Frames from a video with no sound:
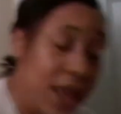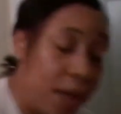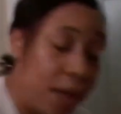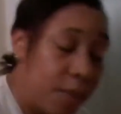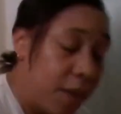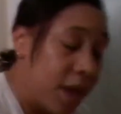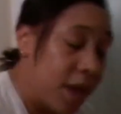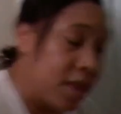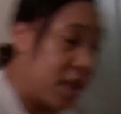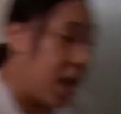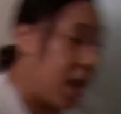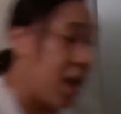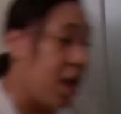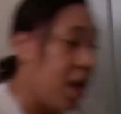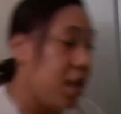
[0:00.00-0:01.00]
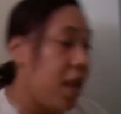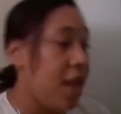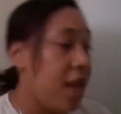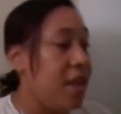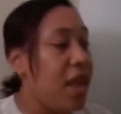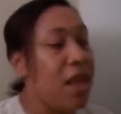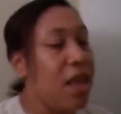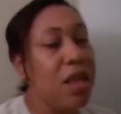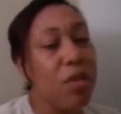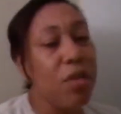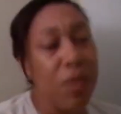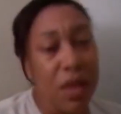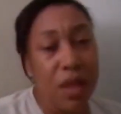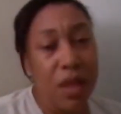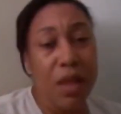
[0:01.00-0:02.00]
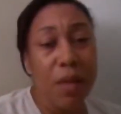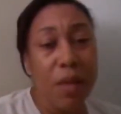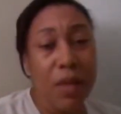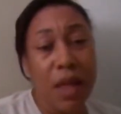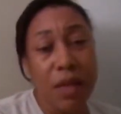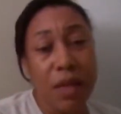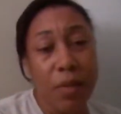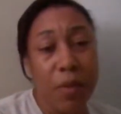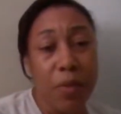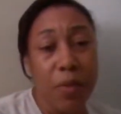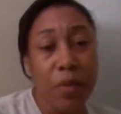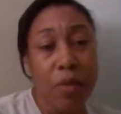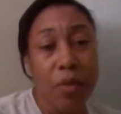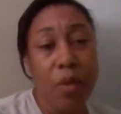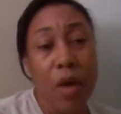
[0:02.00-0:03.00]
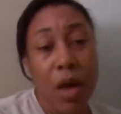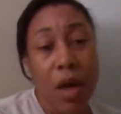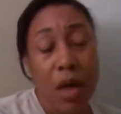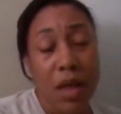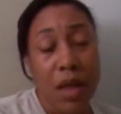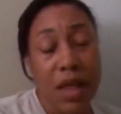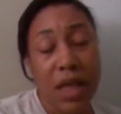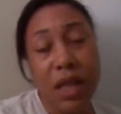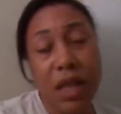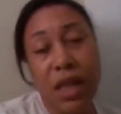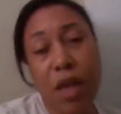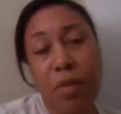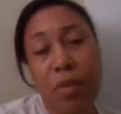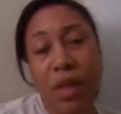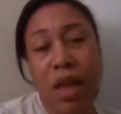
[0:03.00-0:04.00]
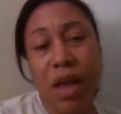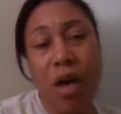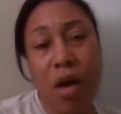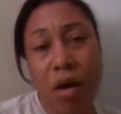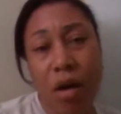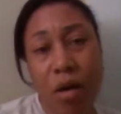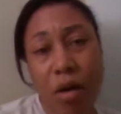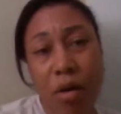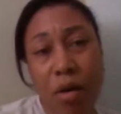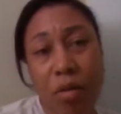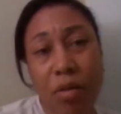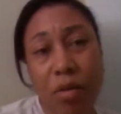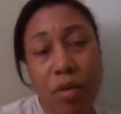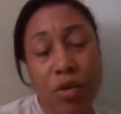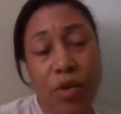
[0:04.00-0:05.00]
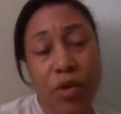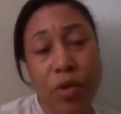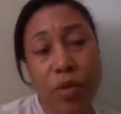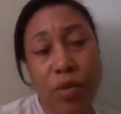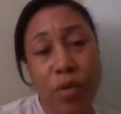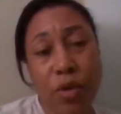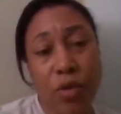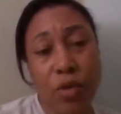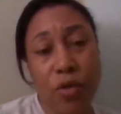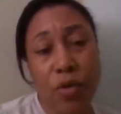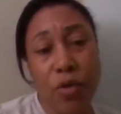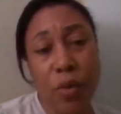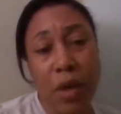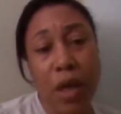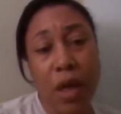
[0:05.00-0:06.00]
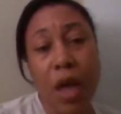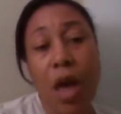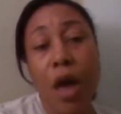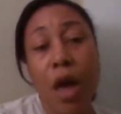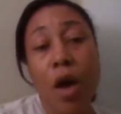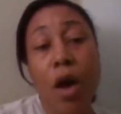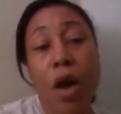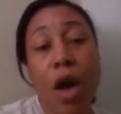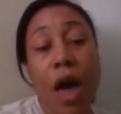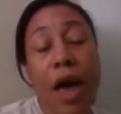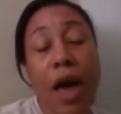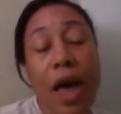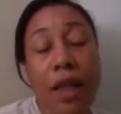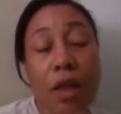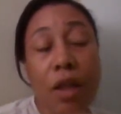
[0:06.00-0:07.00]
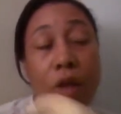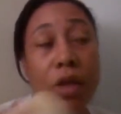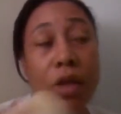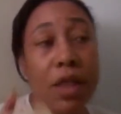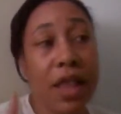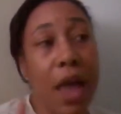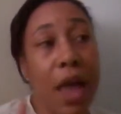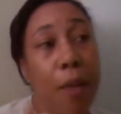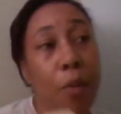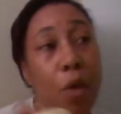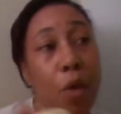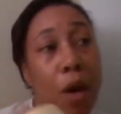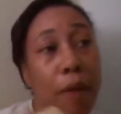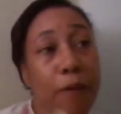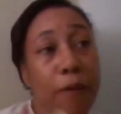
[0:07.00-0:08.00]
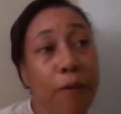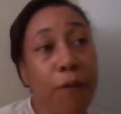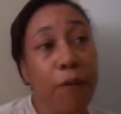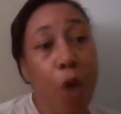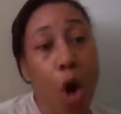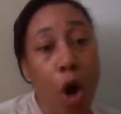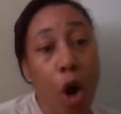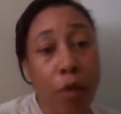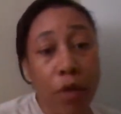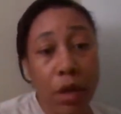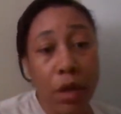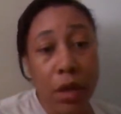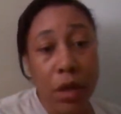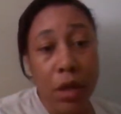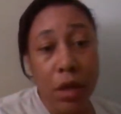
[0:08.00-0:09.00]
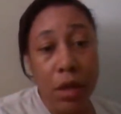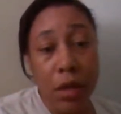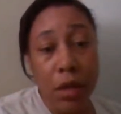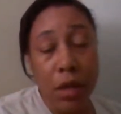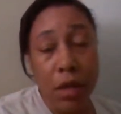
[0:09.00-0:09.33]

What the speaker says: at that. So sometimes when people see it, they'll be like, "Oh, you do it." I noticed that more foreigners